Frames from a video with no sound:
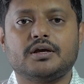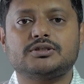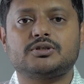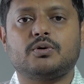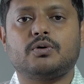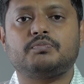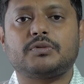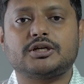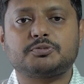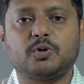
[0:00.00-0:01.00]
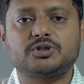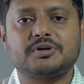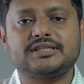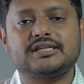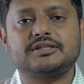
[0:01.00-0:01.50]
Sports
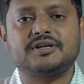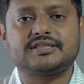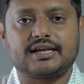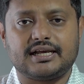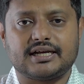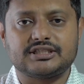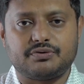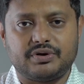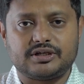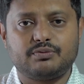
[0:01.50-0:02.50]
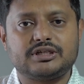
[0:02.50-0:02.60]
medicine is basically conservative.